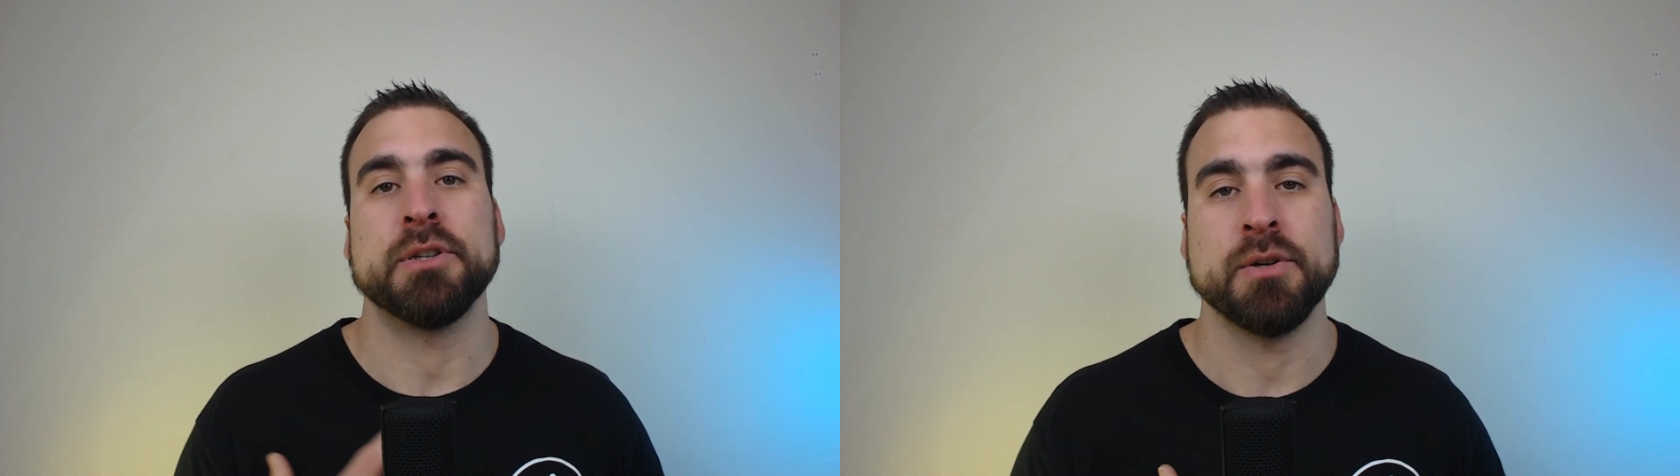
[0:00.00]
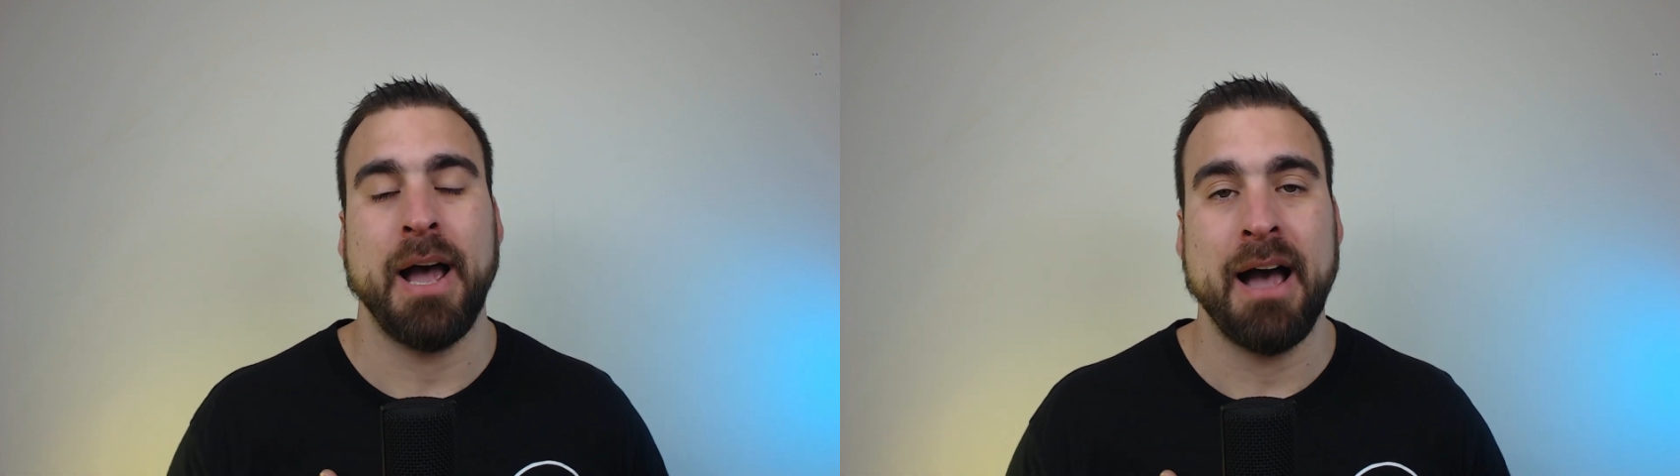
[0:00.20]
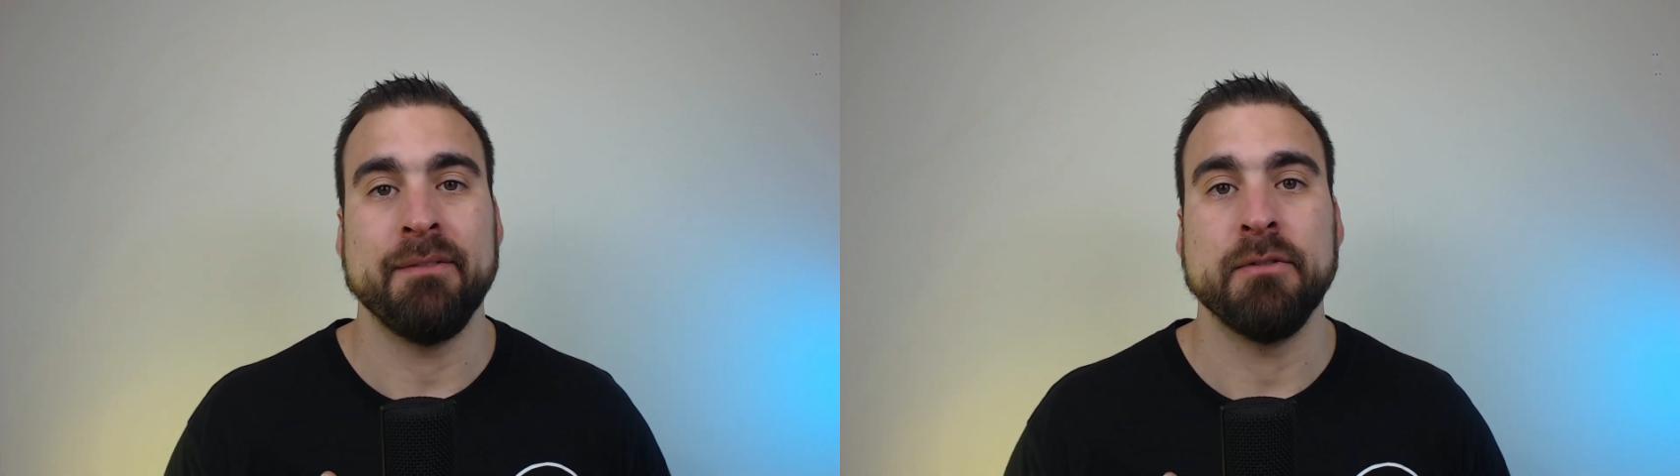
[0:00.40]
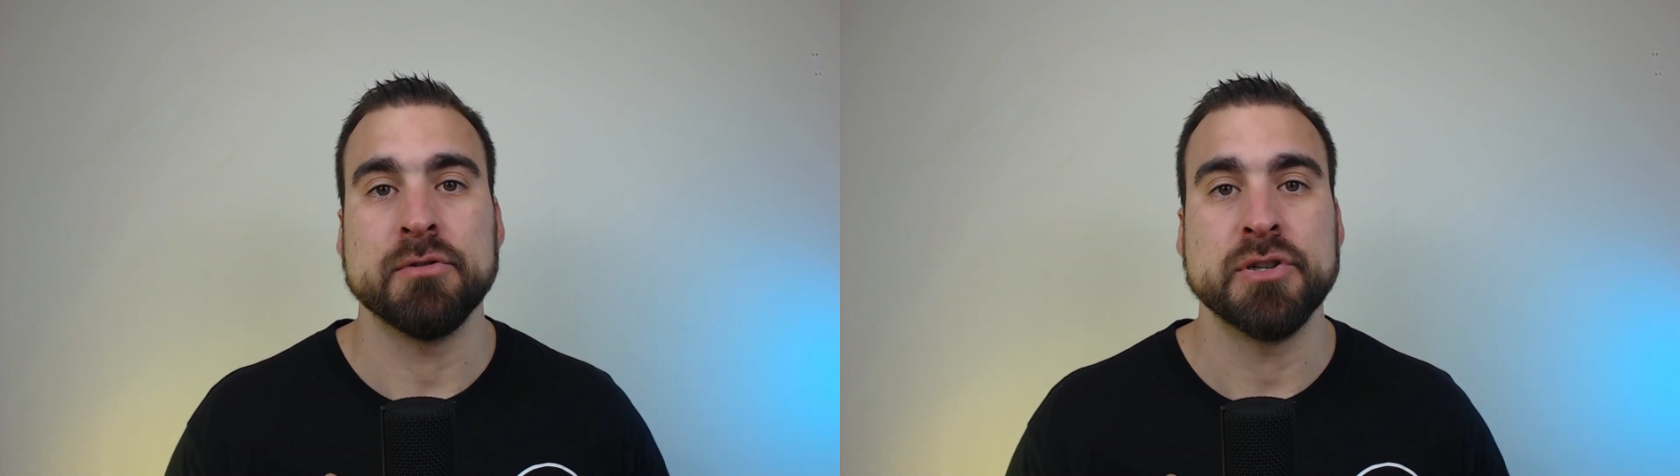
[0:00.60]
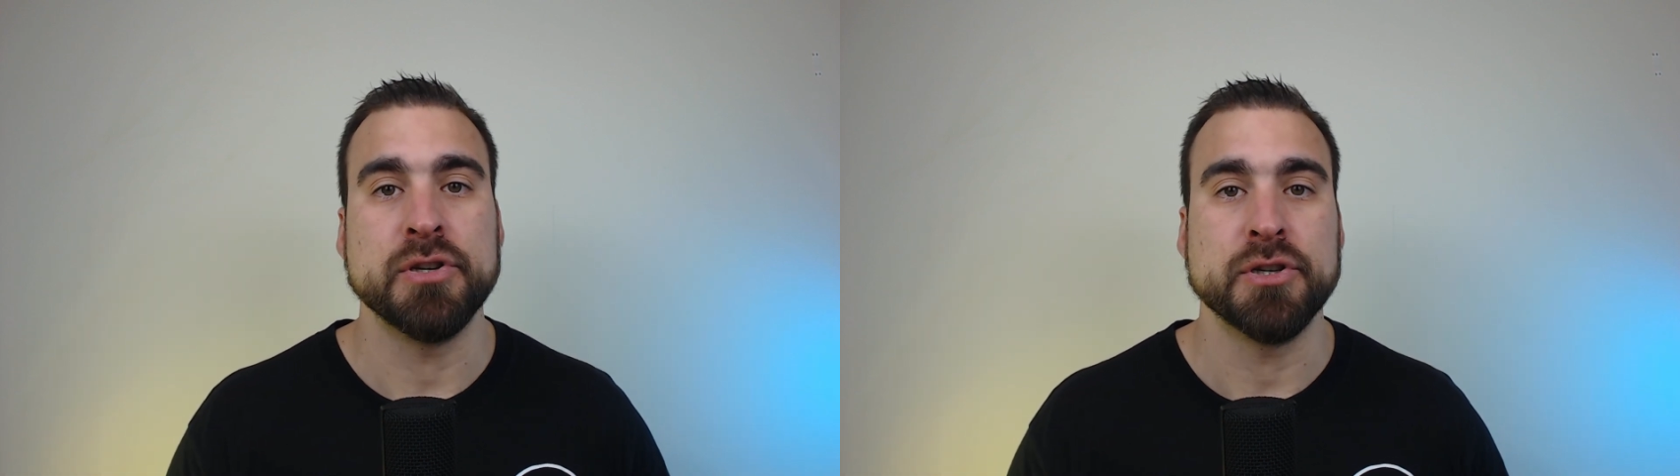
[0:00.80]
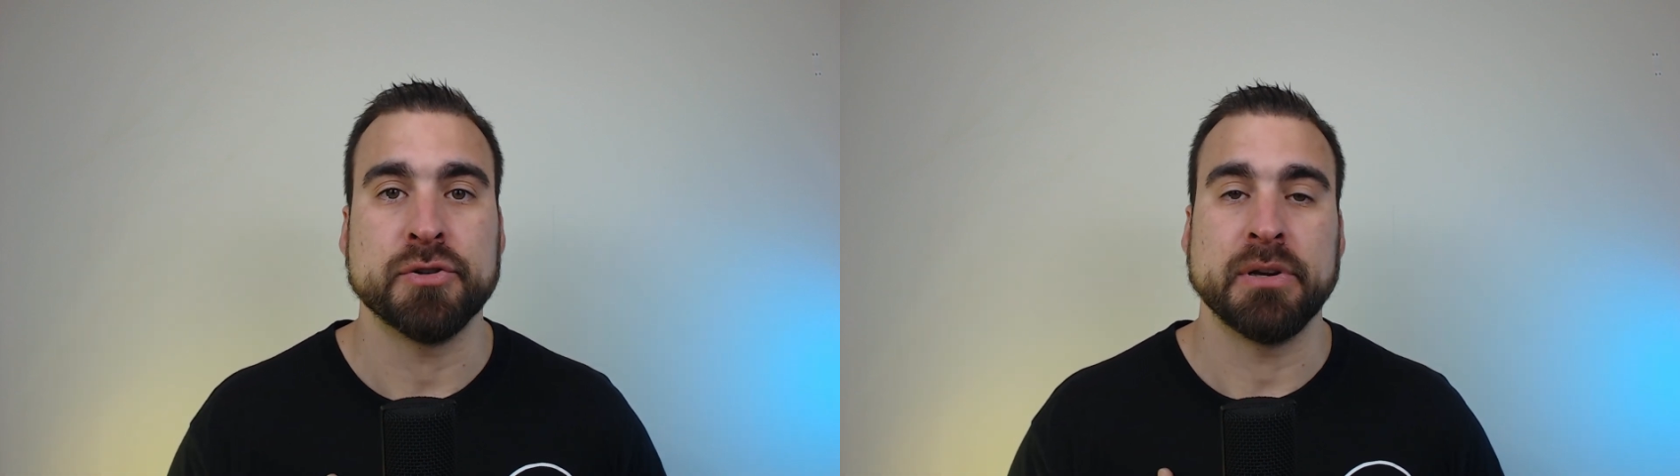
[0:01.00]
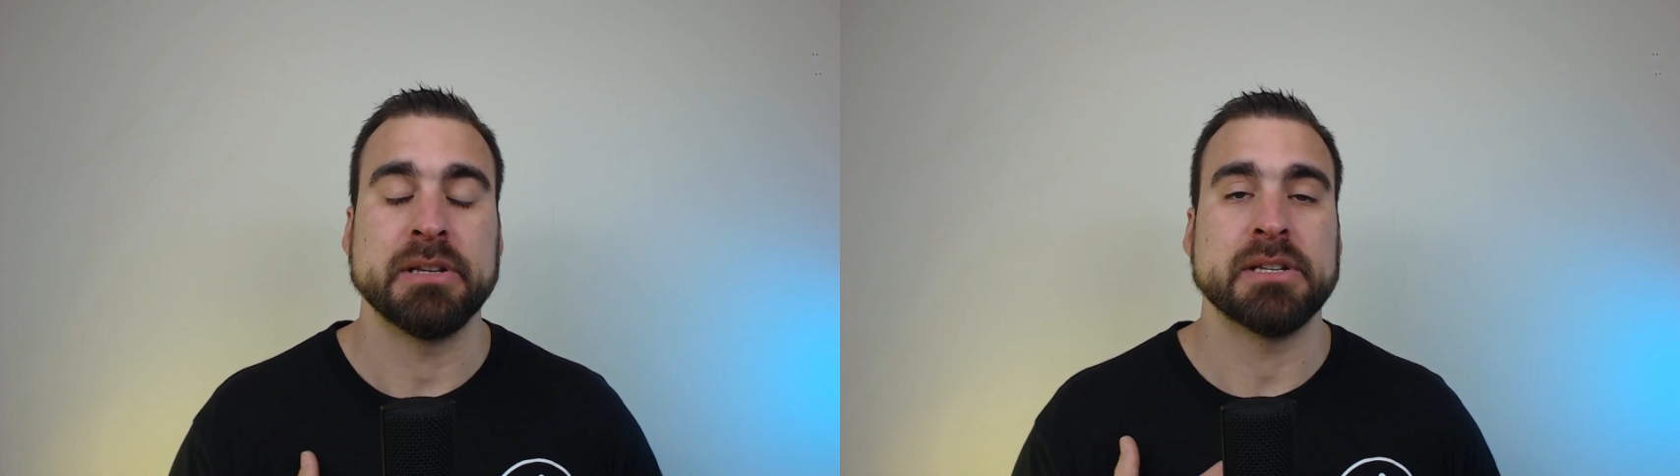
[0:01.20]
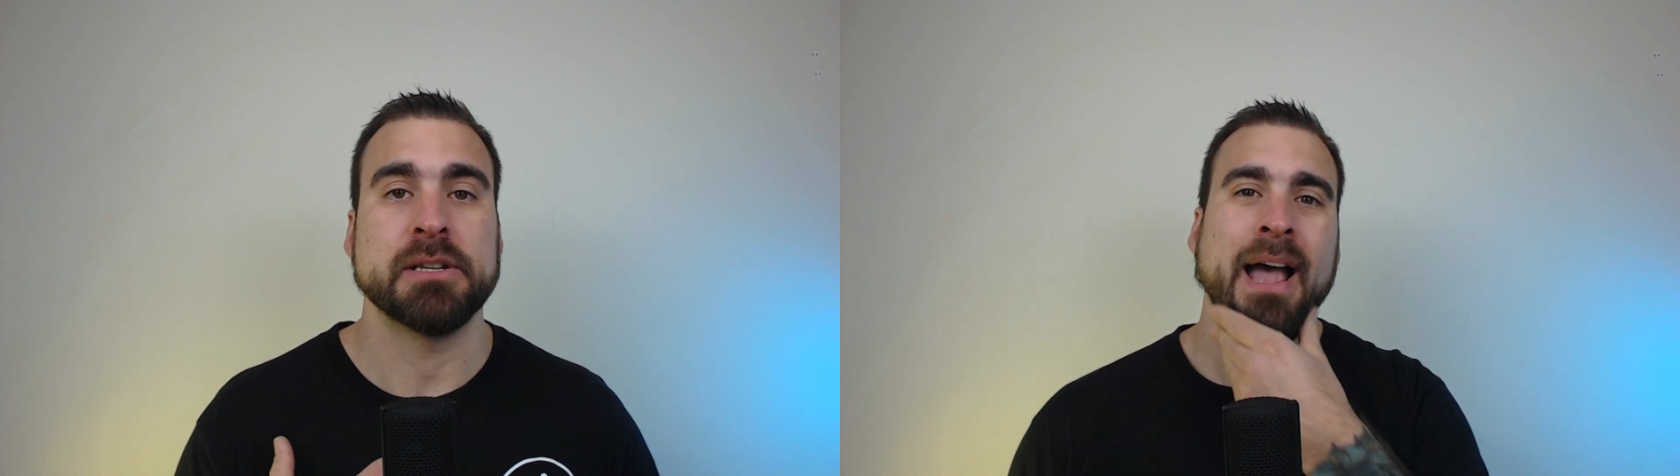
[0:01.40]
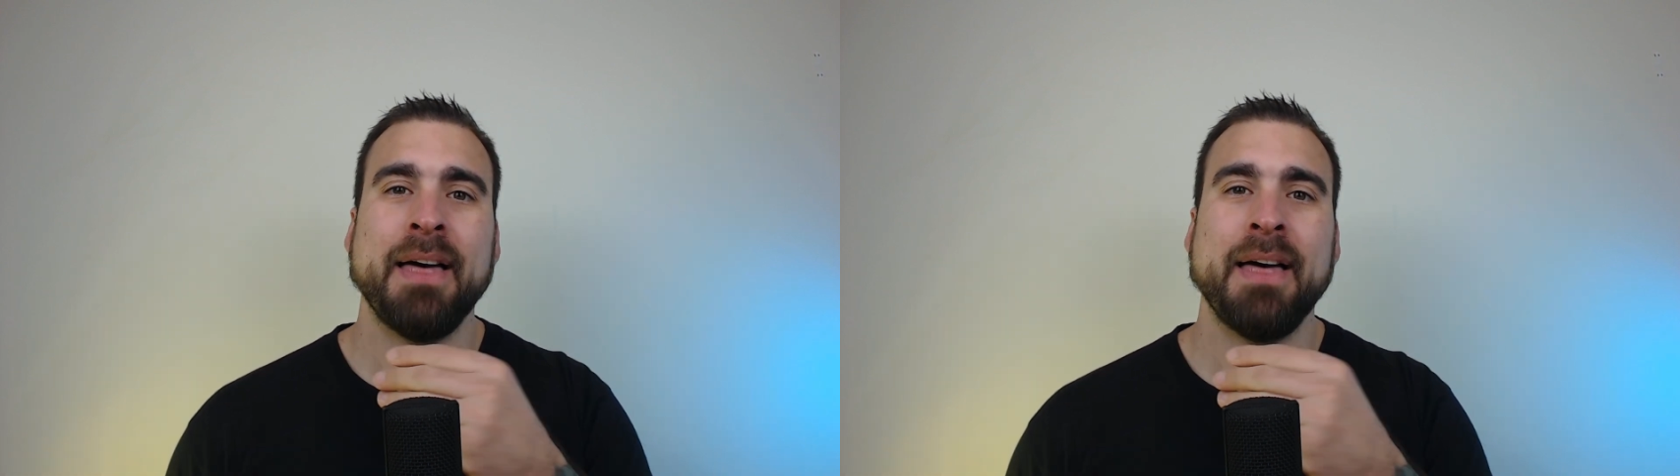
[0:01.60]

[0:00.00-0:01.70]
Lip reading: to have those nutrients.